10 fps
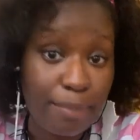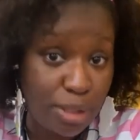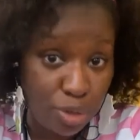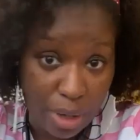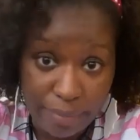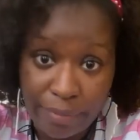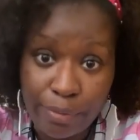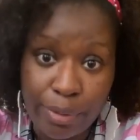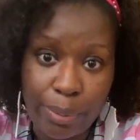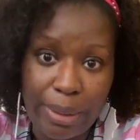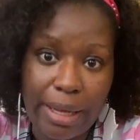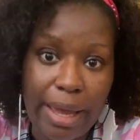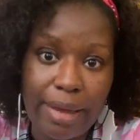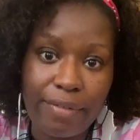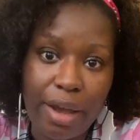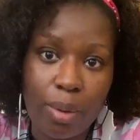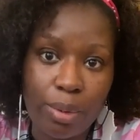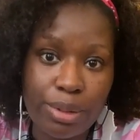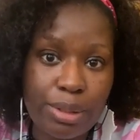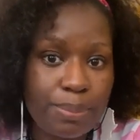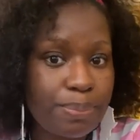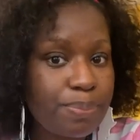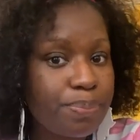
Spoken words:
I've been driving for 3.5 hours.